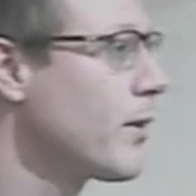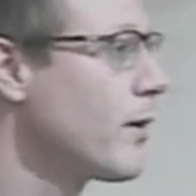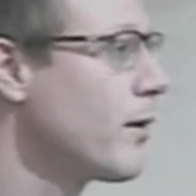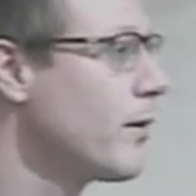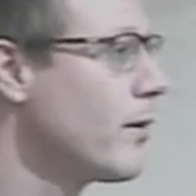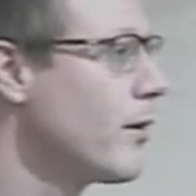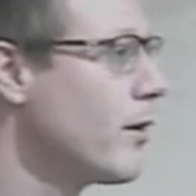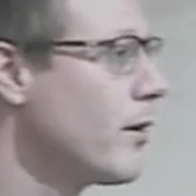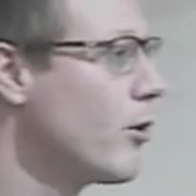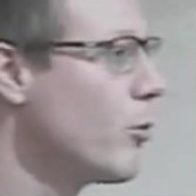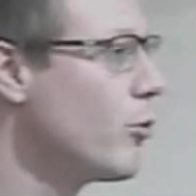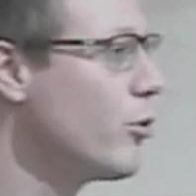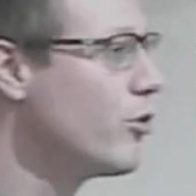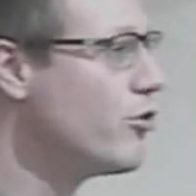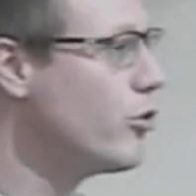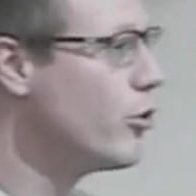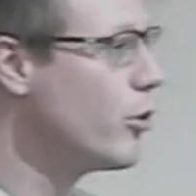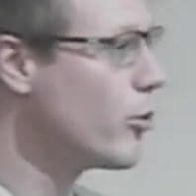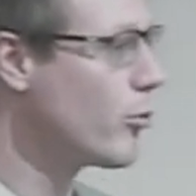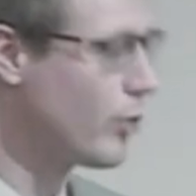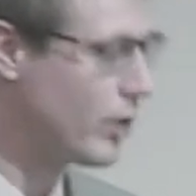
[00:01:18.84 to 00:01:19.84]
I want you
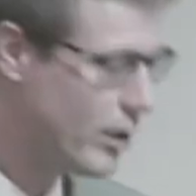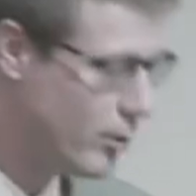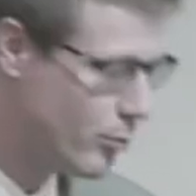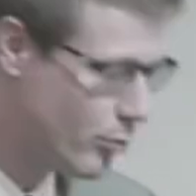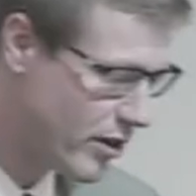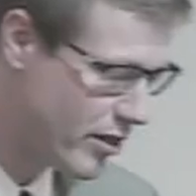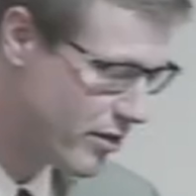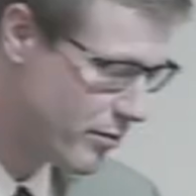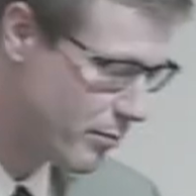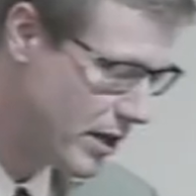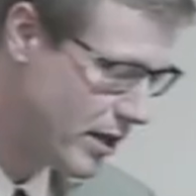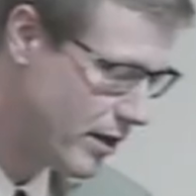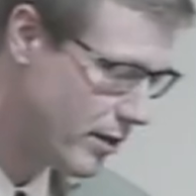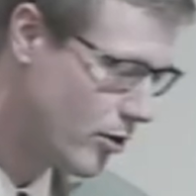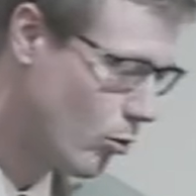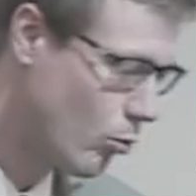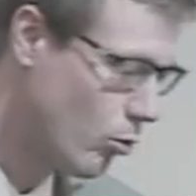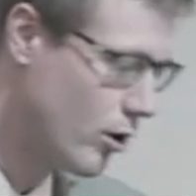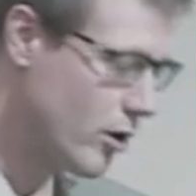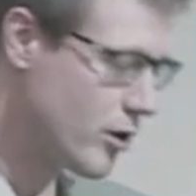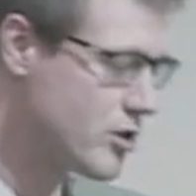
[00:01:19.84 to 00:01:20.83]
to read with me the
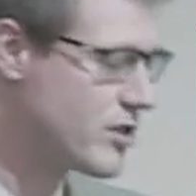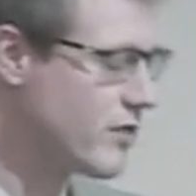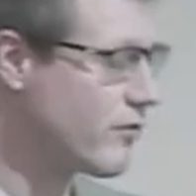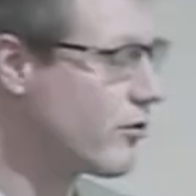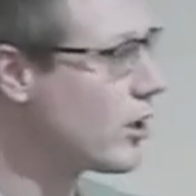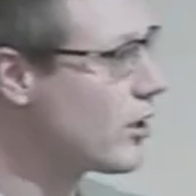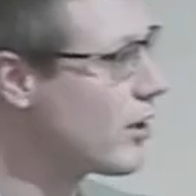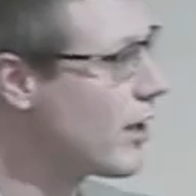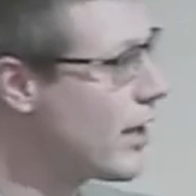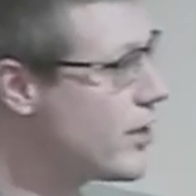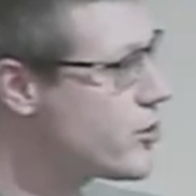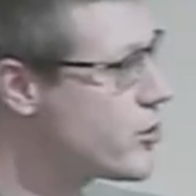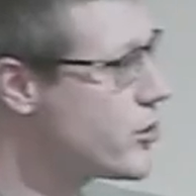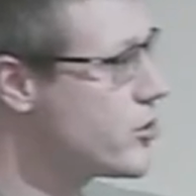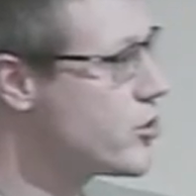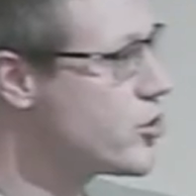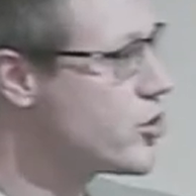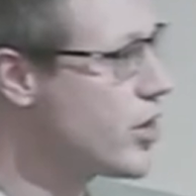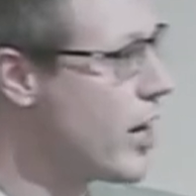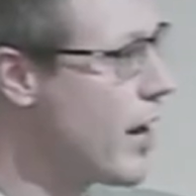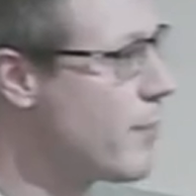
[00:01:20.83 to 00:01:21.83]
words of Galatians
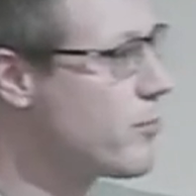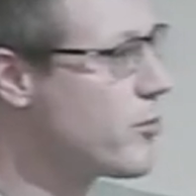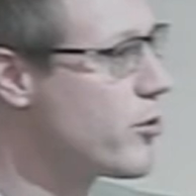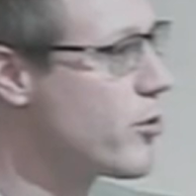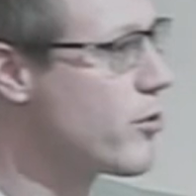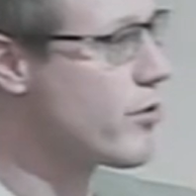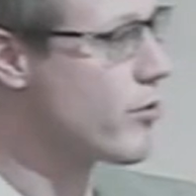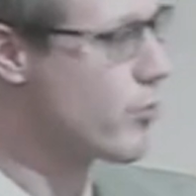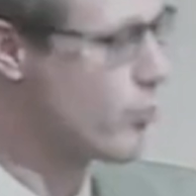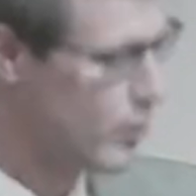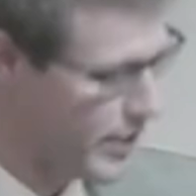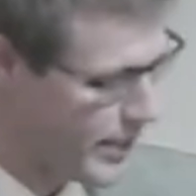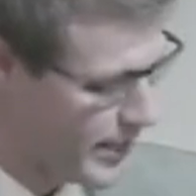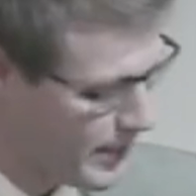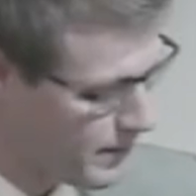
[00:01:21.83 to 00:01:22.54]
chapter 3.